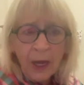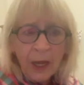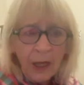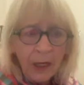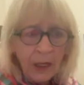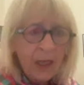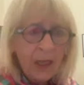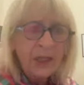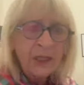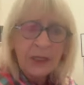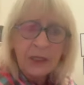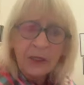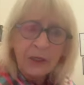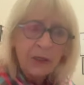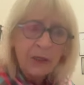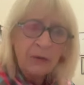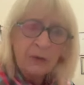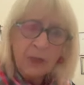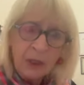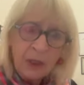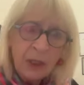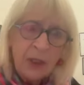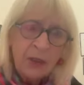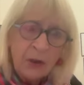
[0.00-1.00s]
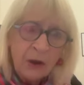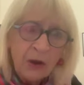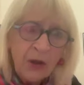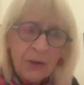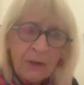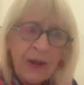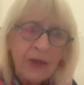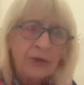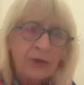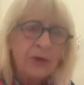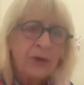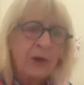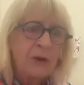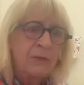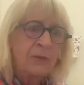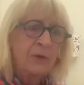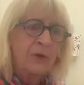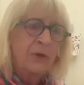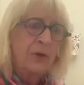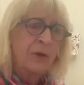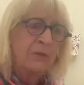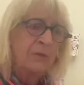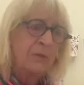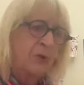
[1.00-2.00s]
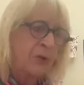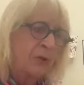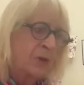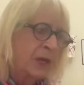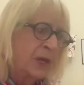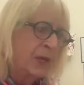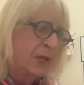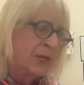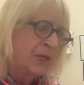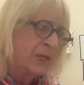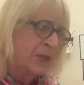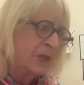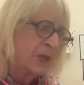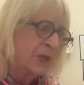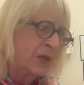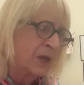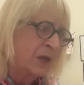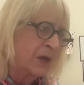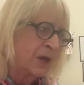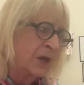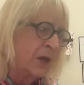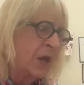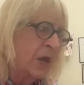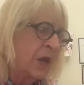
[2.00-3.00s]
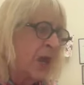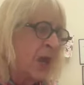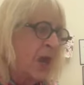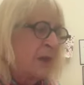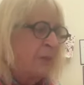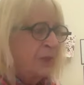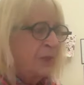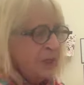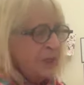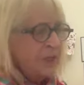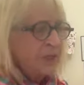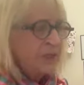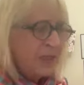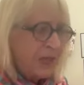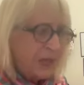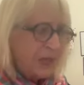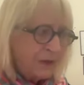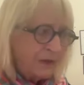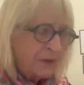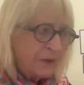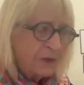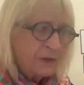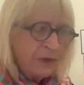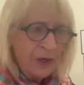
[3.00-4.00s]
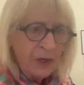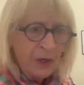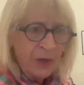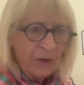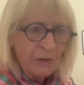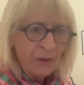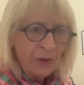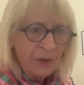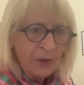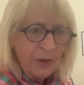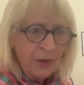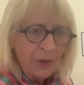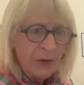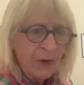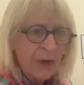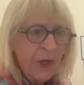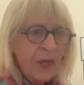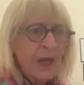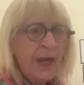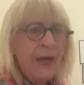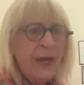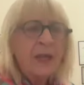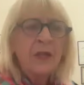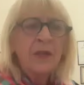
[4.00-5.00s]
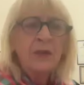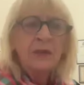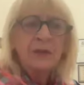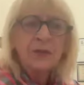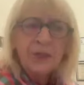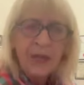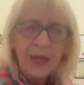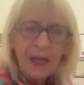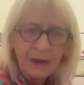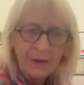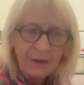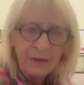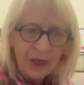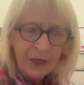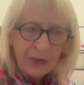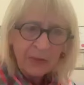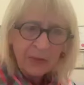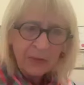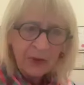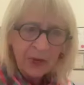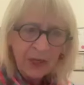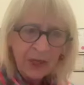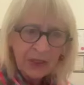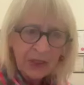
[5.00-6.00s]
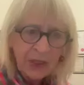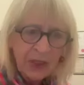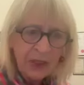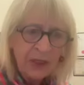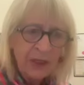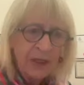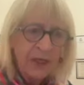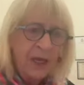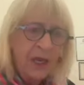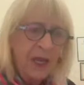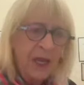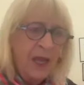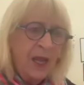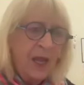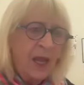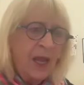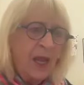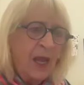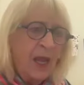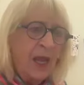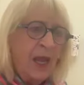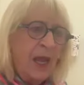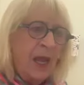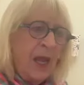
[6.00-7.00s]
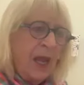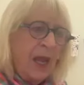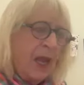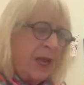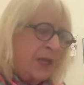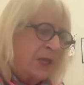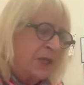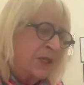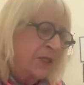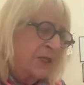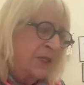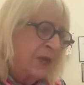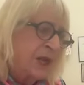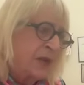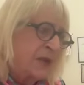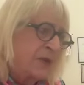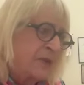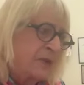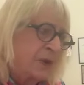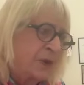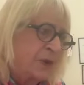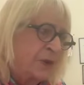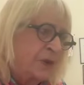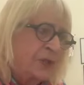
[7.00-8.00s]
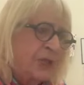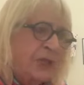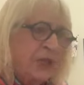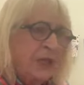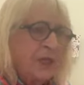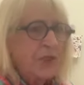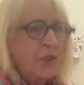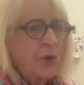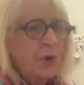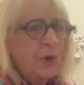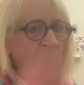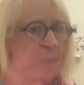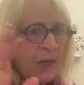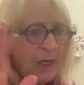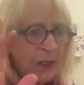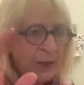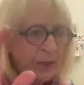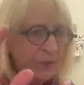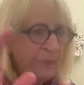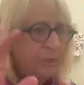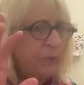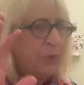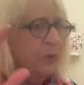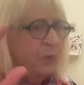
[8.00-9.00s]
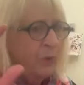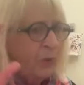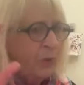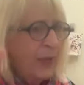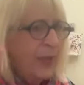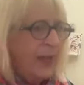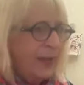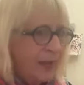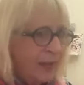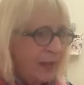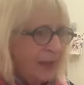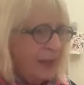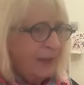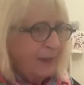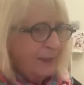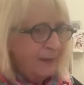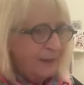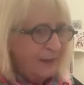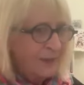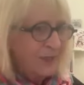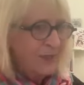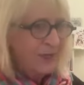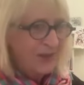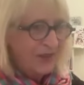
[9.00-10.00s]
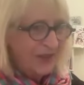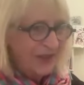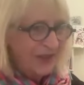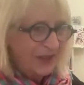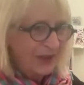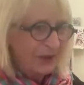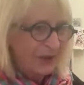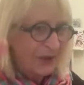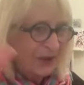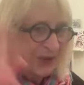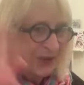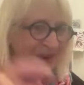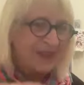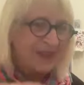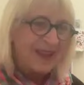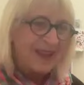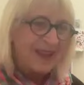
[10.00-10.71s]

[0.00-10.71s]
and I did do a documentary on Mercamora years ago, but instead of doing on Merca again, I used Anthony Breslin. And instead of using, it's always Paul Kelly and St Kilda, and